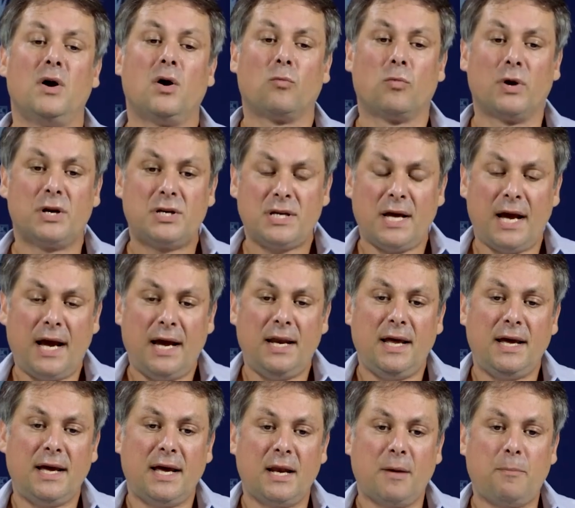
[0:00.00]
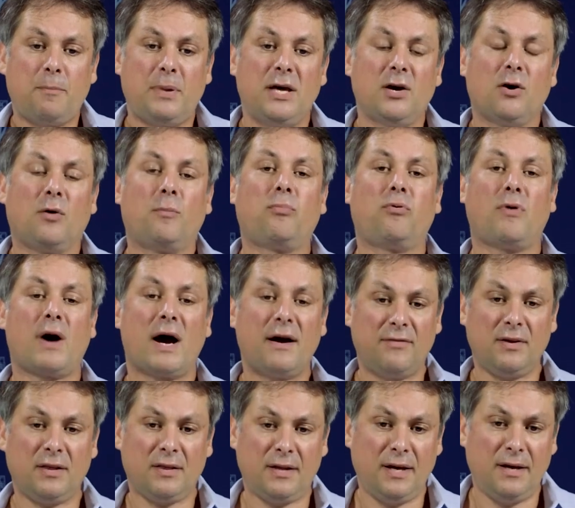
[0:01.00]
Retaining an appeal
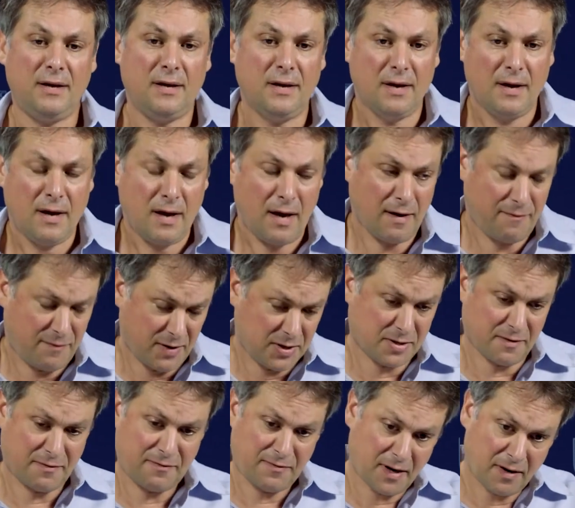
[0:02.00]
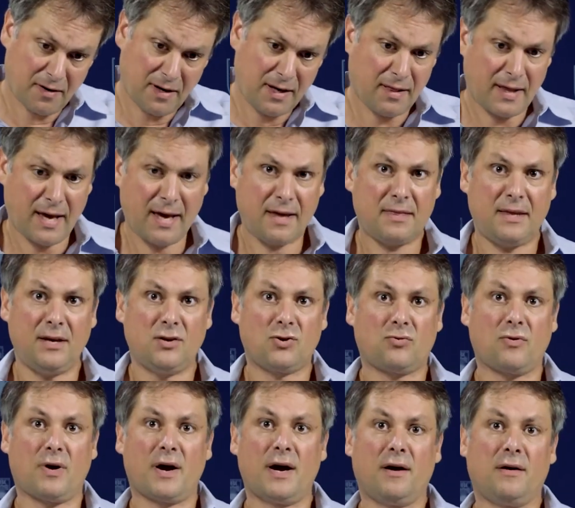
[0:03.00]
privately, if it's a fairly lengthy
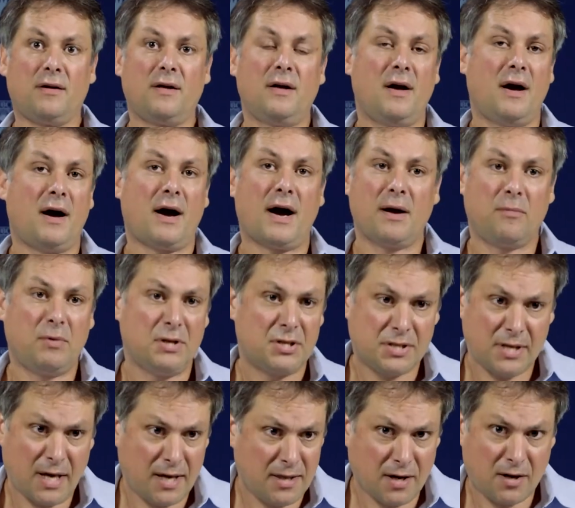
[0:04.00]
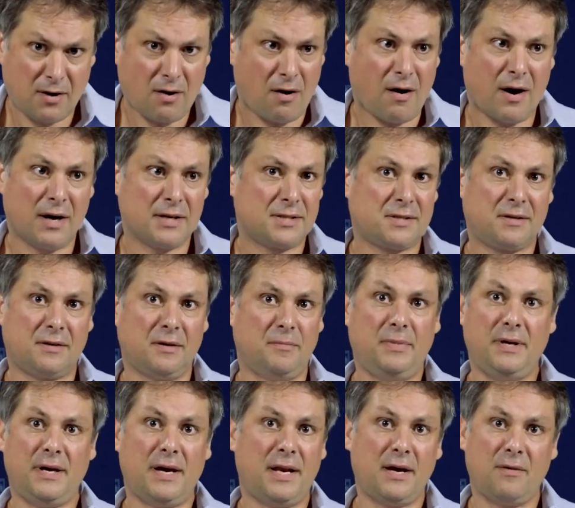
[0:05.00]
trial, I would say the cost could
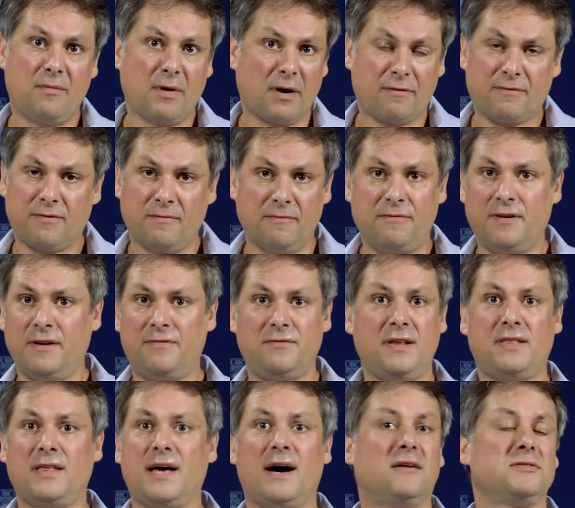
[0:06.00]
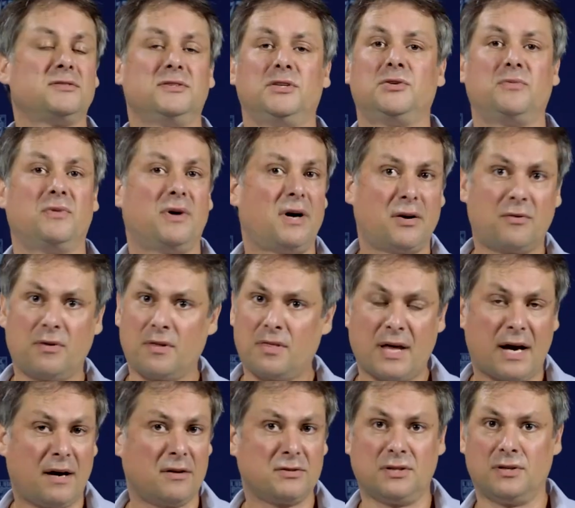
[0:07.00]
be anywhere from $50,000 to
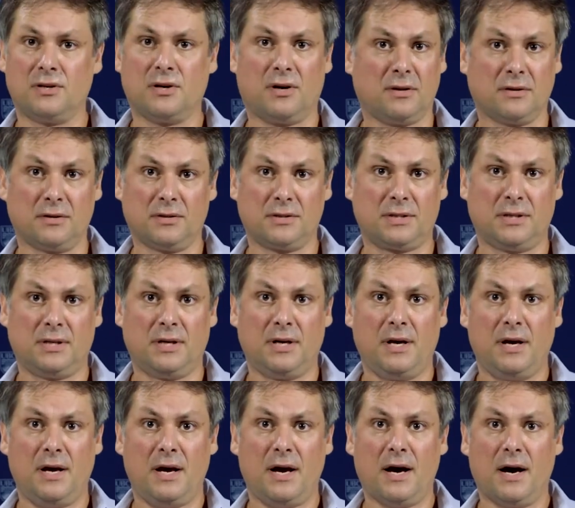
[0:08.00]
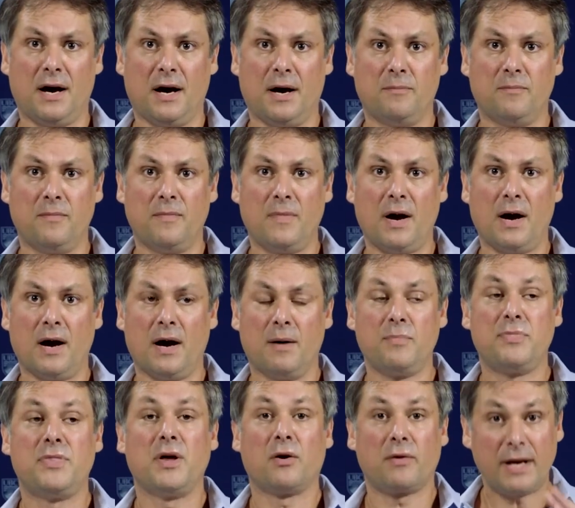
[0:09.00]

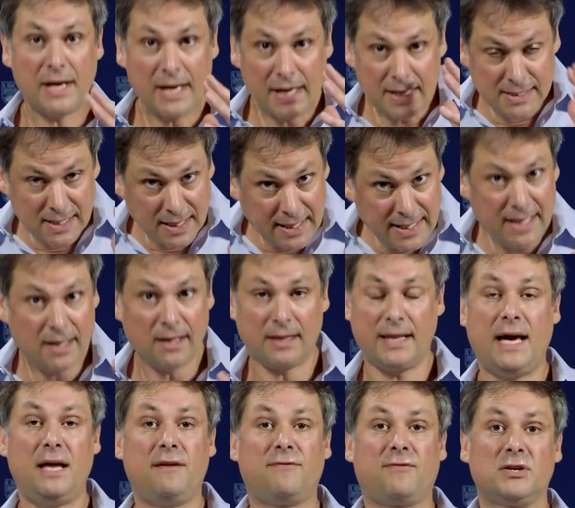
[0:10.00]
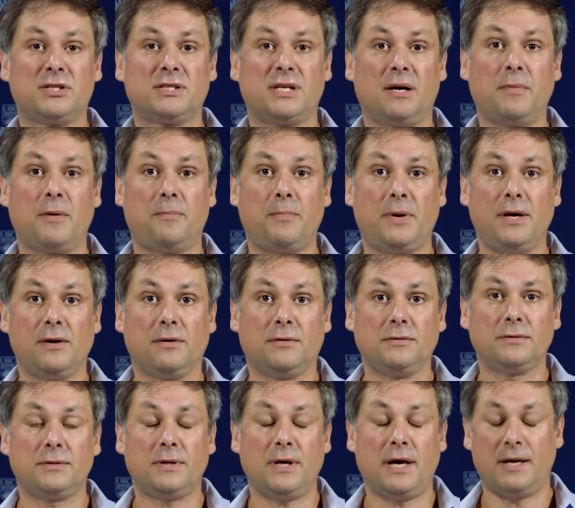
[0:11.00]
$100,000. There is legal aid for some
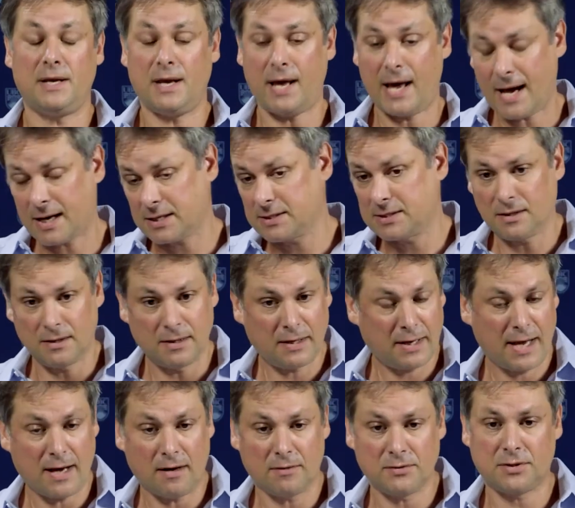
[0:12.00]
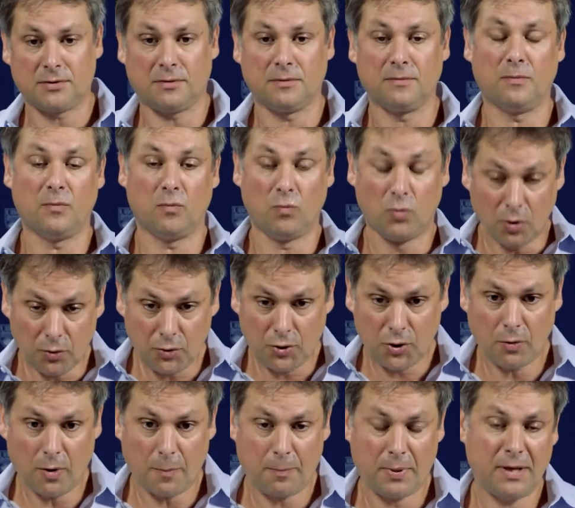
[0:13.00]
appeals, and excellent counsel will
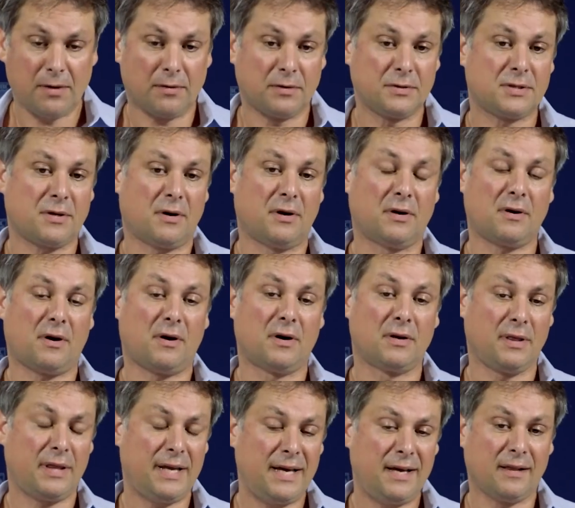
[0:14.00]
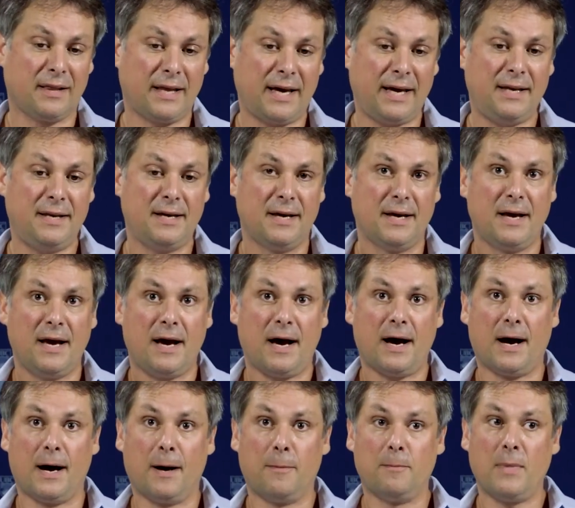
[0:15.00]
do appeals on legal aid,
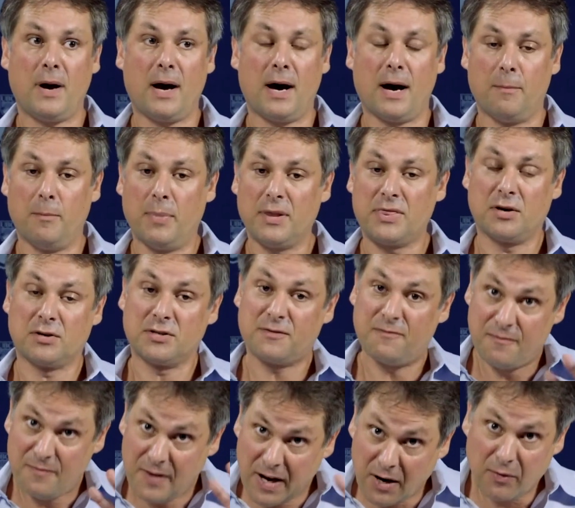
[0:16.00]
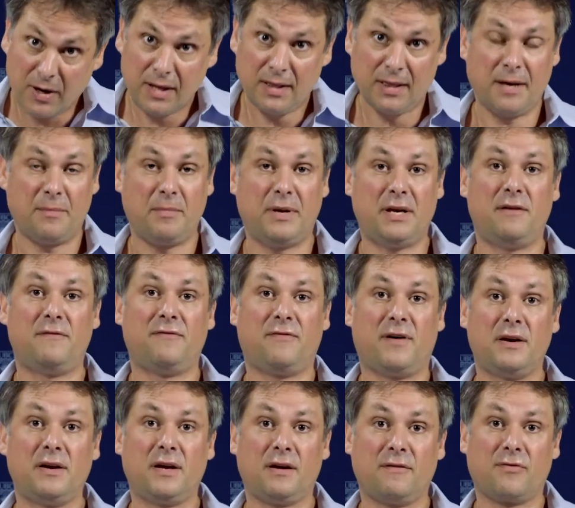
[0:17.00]
but there's very limited
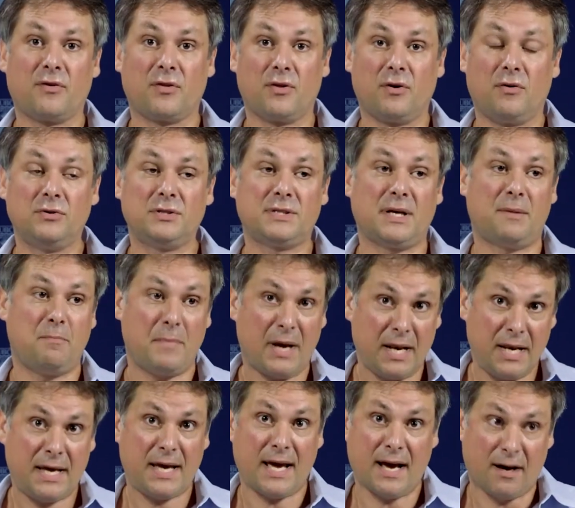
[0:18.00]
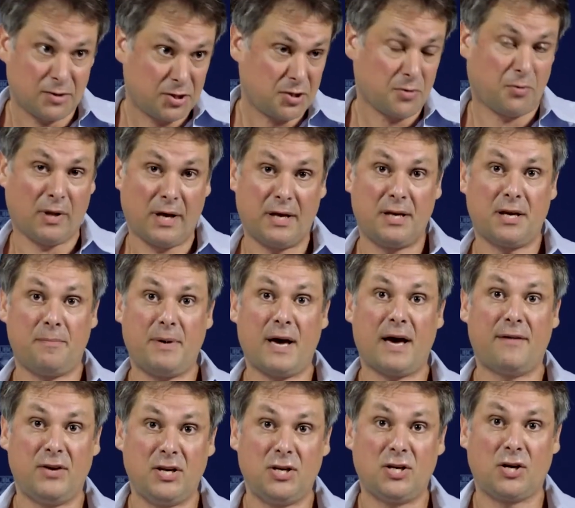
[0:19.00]
funding for those, and many counsel will end up
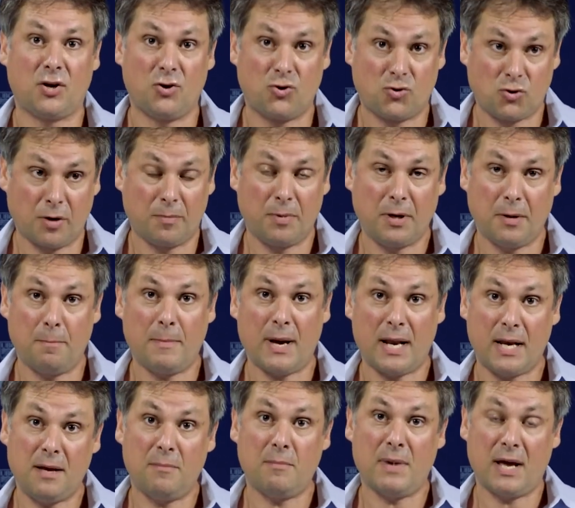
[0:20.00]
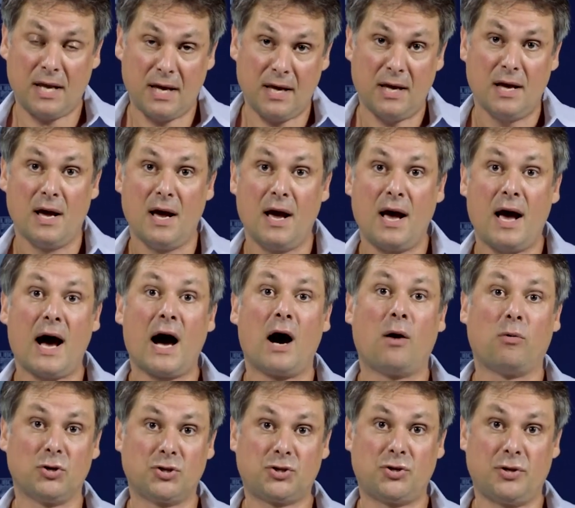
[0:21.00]
having to contribute many
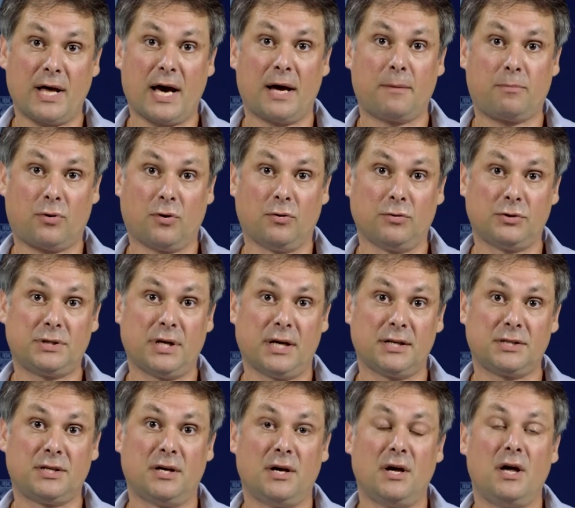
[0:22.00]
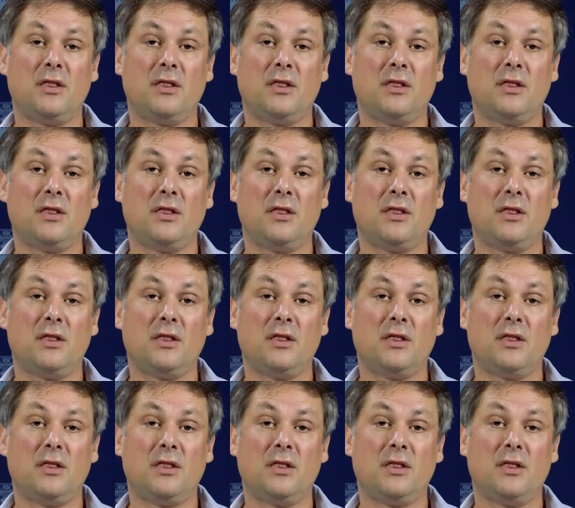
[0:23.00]
hours to that process.